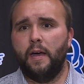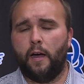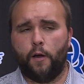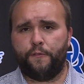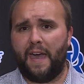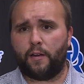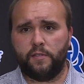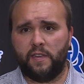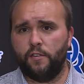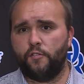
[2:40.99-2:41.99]
our
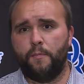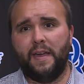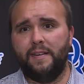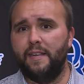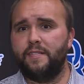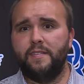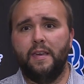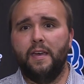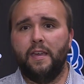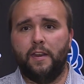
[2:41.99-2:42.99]
faculty is tremendous.
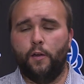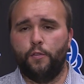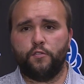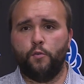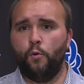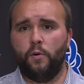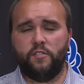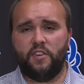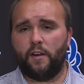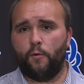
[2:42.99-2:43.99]
You know, the school
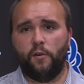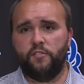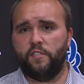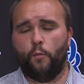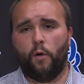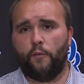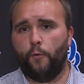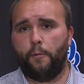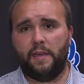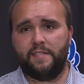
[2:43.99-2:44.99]
in general is just a
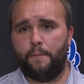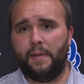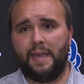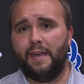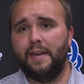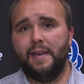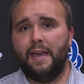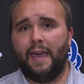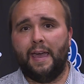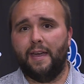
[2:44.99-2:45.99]
wonderful place to be.
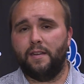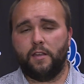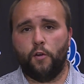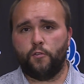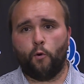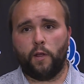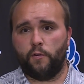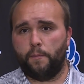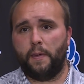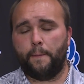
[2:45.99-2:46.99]
And Coach Hornik
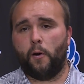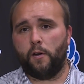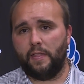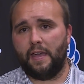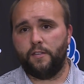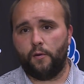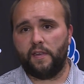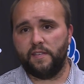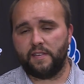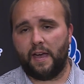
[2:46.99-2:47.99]
was a big part of that
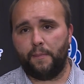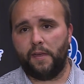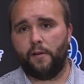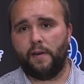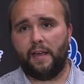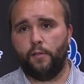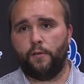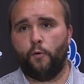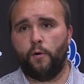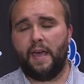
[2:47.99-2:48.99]
during his time here, and I
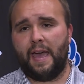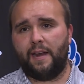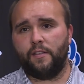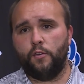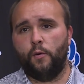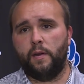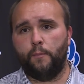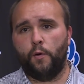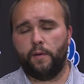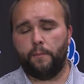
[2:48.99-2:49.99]
look forward to adding to it
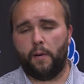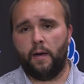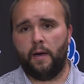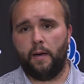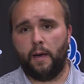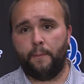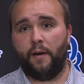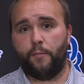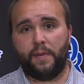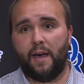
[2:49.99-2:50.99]
and moving ab uh,
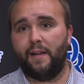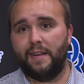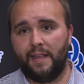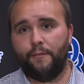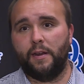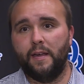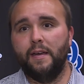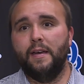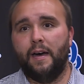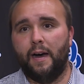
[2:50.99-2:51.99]
above and beyond it even.
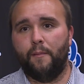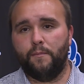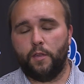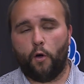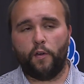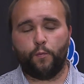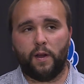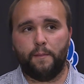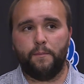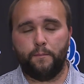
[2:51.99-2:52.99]
Um, you always
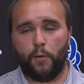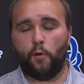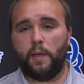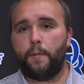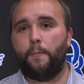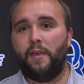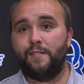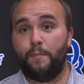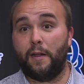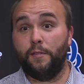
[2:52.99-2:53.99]
want to build up a
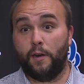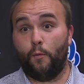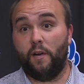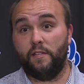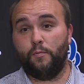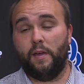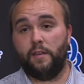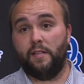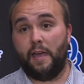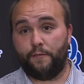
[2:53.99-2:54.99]
place better than it was
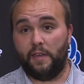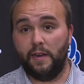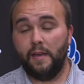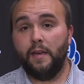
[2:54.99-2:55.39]
when you left it.